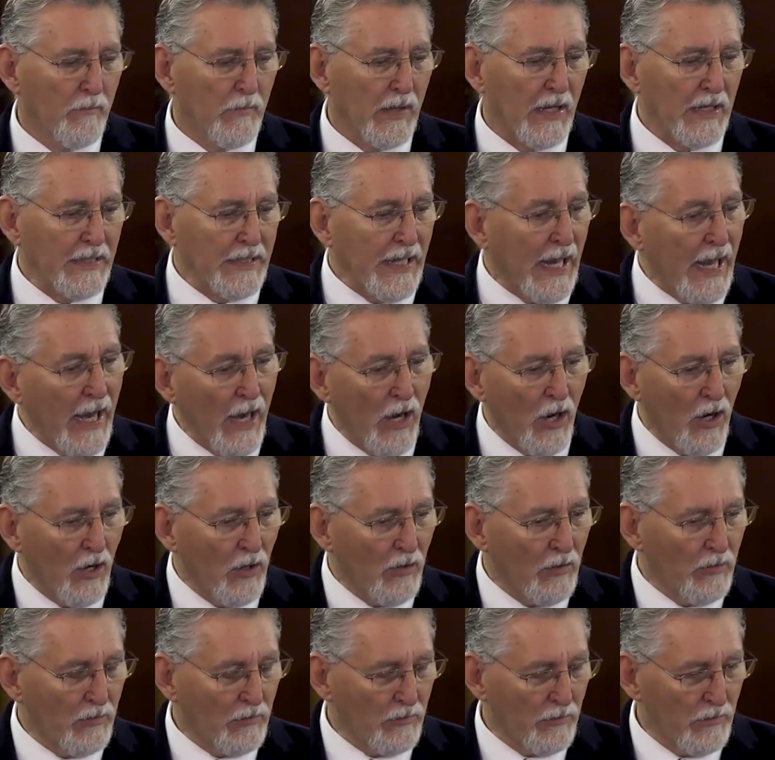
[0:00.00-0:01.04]
And
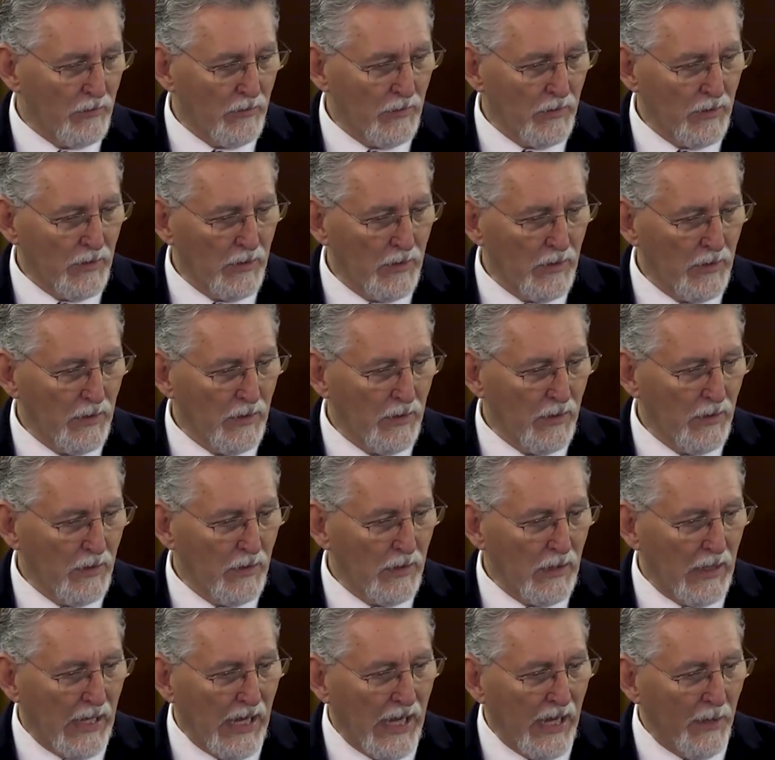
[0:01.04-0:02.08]
now
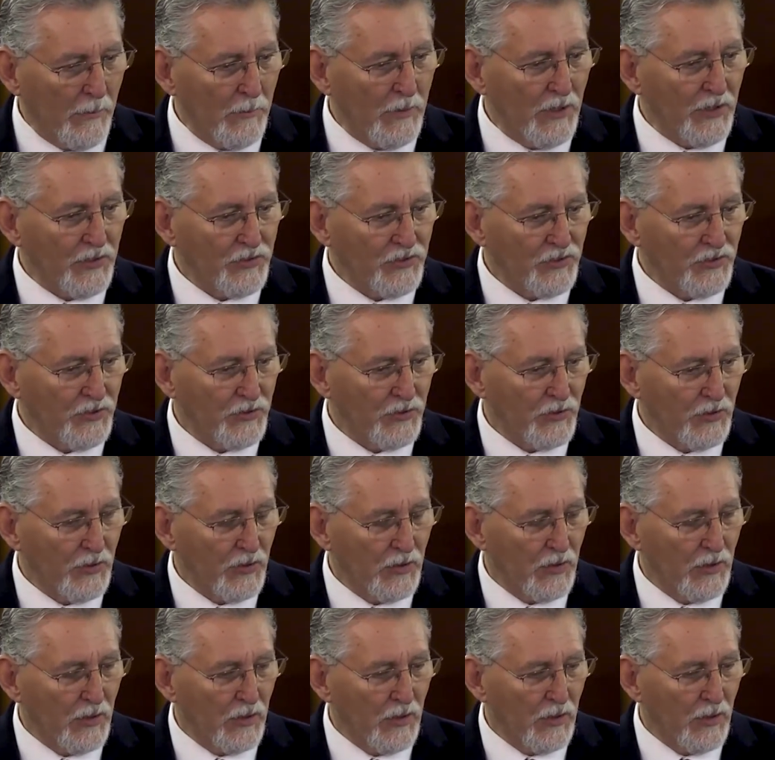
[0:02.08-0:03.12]
I must
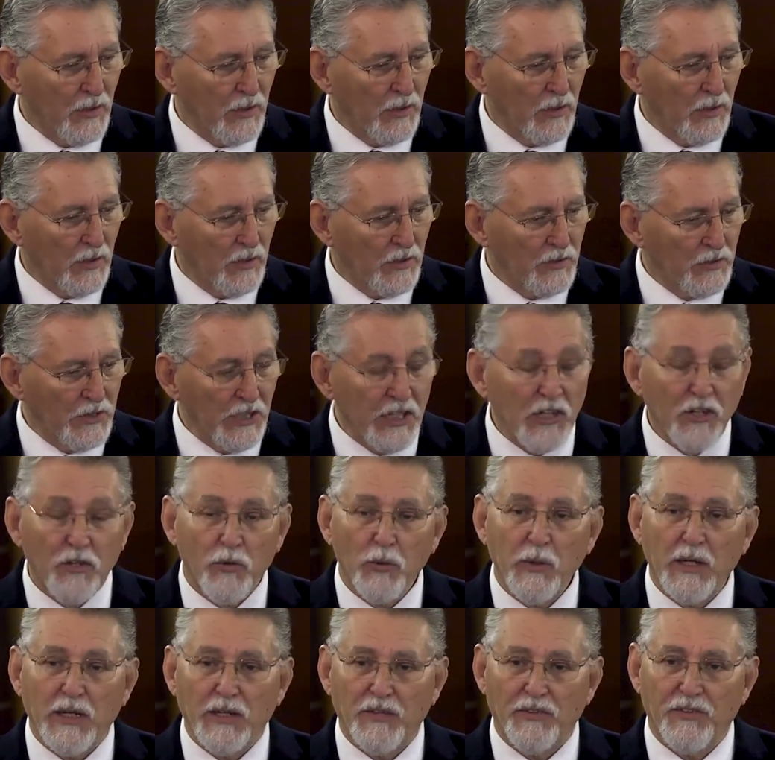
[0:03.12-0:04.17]

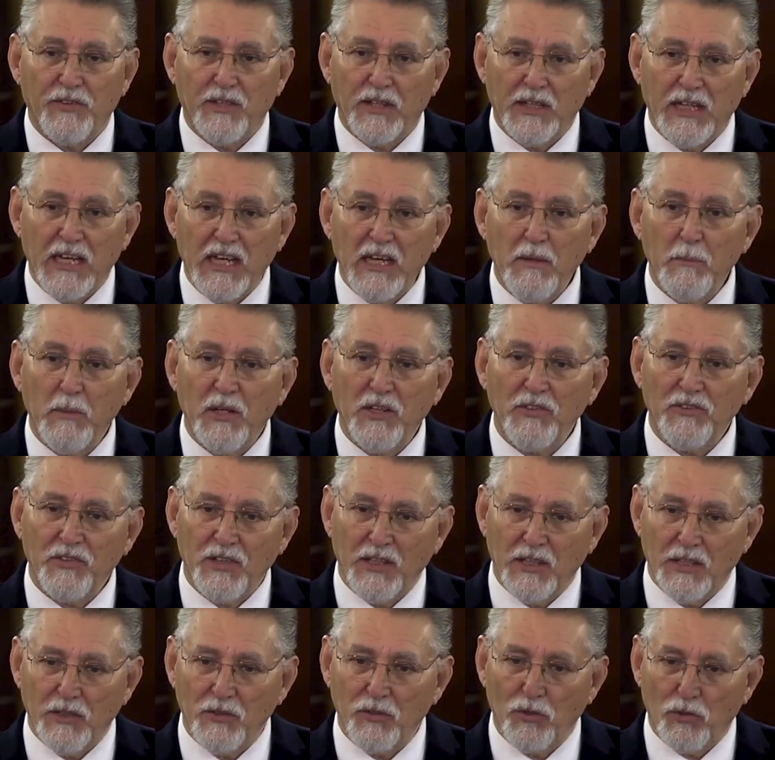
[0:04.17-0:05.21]
decrease, and he must
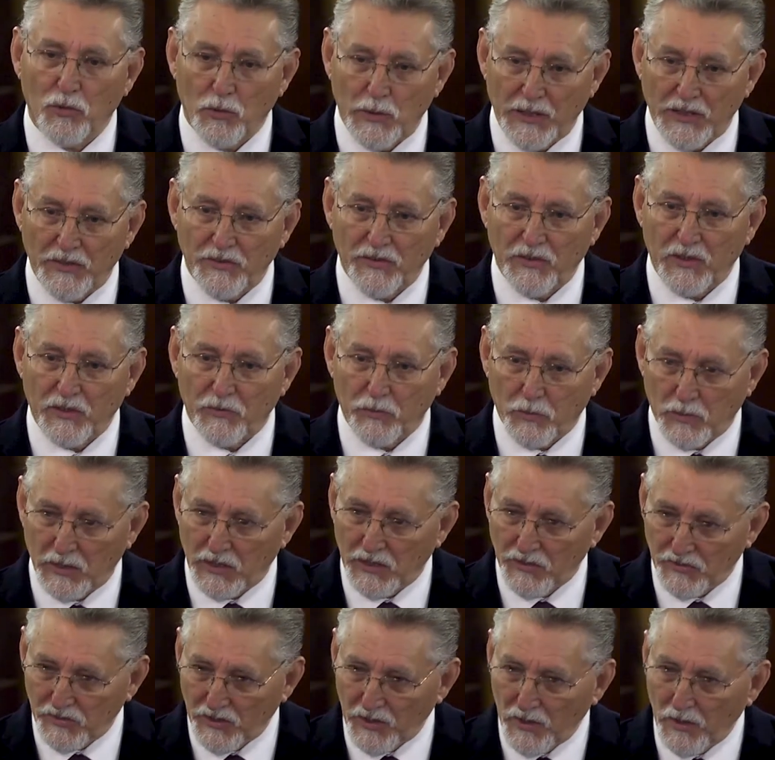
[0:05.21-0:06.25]
increase. That's what
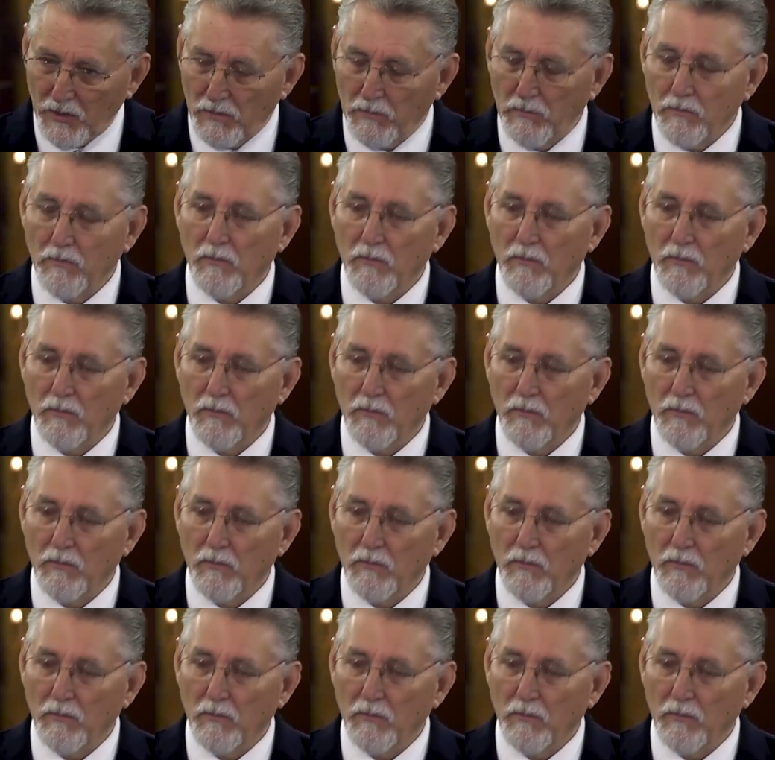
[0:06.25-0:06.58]
he said.